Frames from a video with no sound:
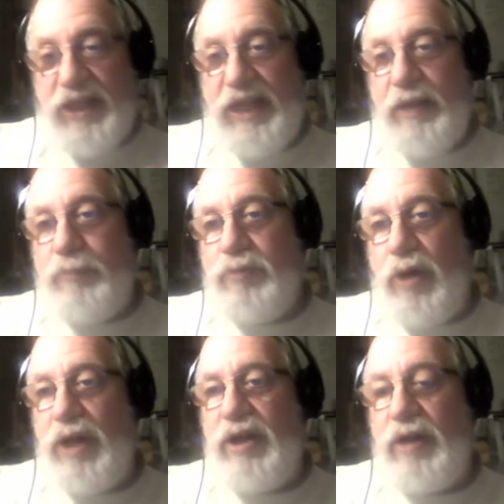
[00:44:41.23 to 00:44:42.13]
that the
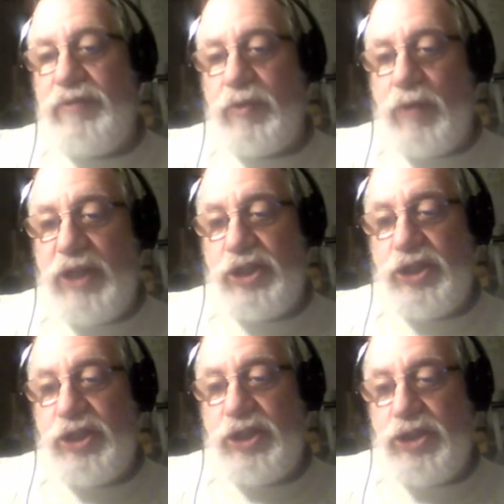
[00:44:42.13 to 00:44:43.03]
blood of the
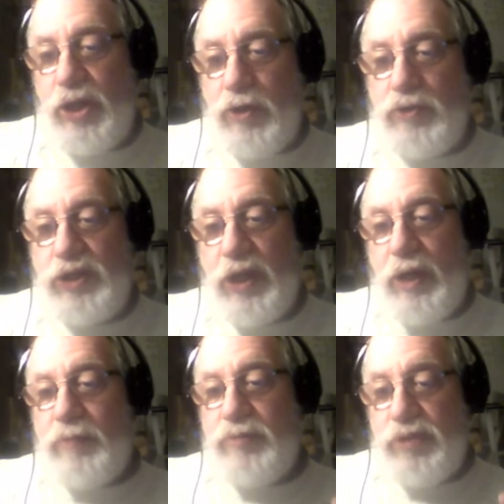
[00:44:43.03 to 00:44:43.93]
righteous atones,
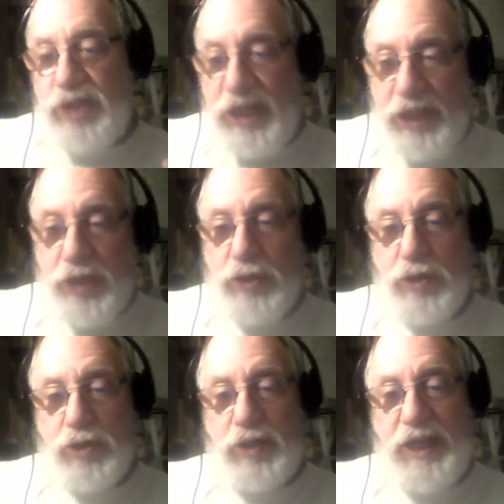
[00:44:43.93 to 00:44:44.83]

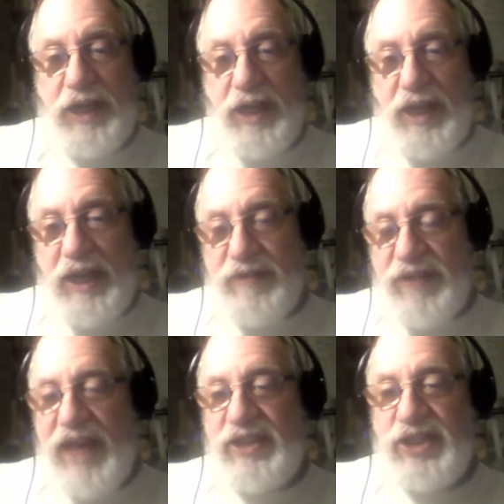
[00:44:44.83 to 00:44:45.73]
particularly if
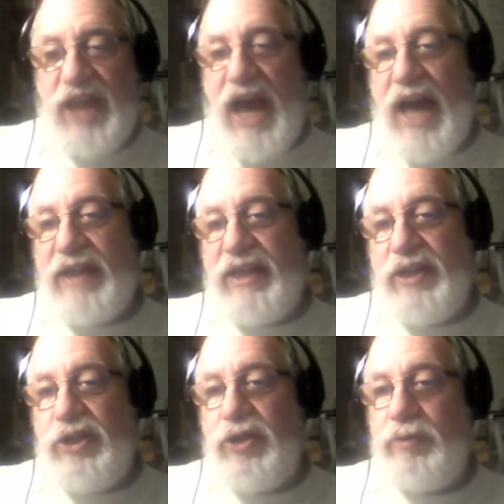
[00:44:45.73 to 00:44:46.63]
that is God
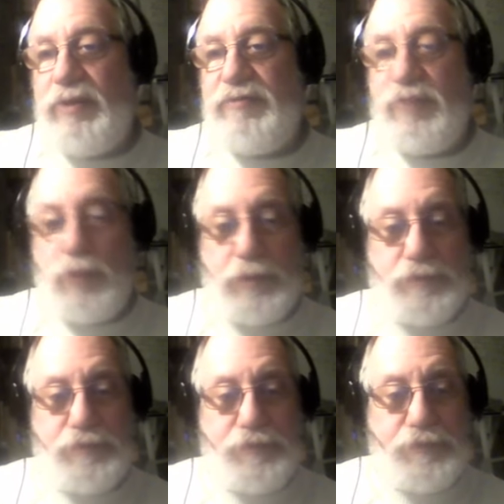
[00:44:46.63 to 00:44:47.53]
in human form.